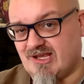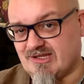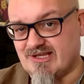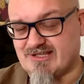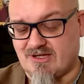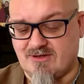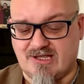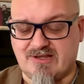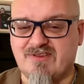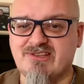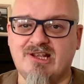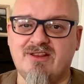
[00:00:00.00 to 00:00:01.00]
this out. And if
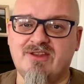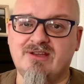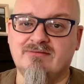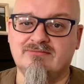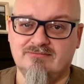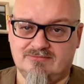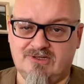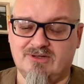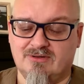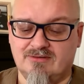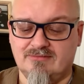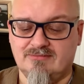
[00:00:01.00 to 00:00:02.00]
there's anything
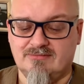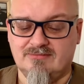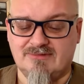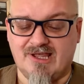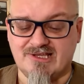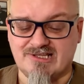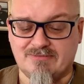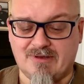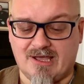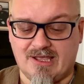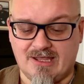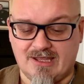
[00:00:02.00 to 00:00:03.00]
nice to
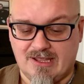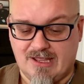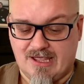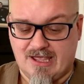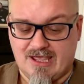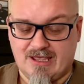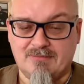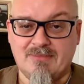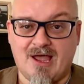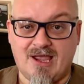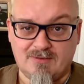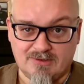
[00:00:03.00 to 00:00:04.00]
buy,
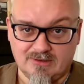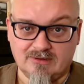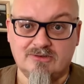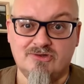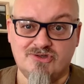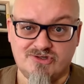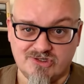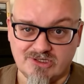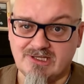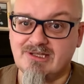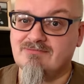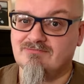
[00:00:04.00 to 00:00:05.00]
I will
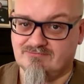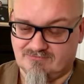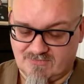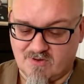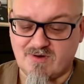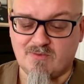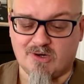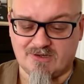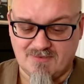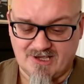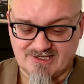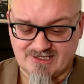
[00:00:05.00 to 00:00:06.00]
duly reward
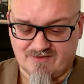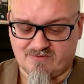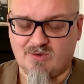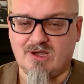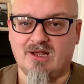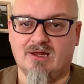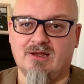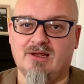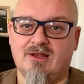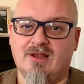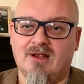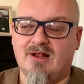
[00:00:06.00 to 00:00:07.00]
myself. Well,
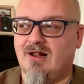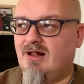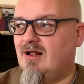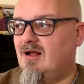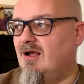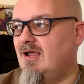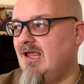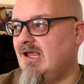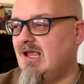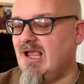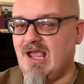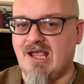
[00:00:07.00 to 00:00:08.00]

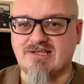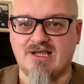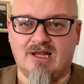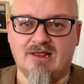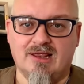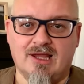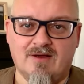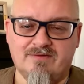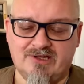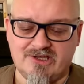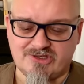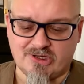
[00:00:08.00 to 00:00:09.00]
it's a
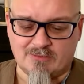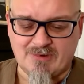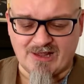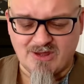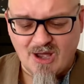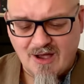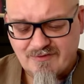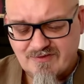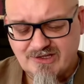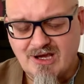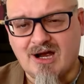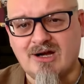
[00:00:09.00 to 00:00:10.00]
lovely shop. A lot of
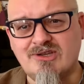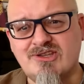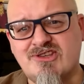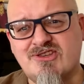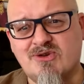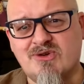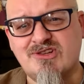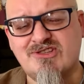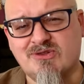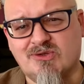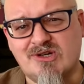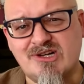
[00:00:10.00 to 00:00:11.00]
yarn
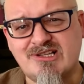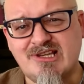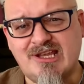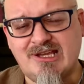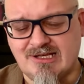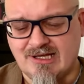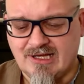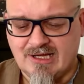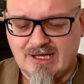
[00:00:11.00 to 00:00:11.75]
stores in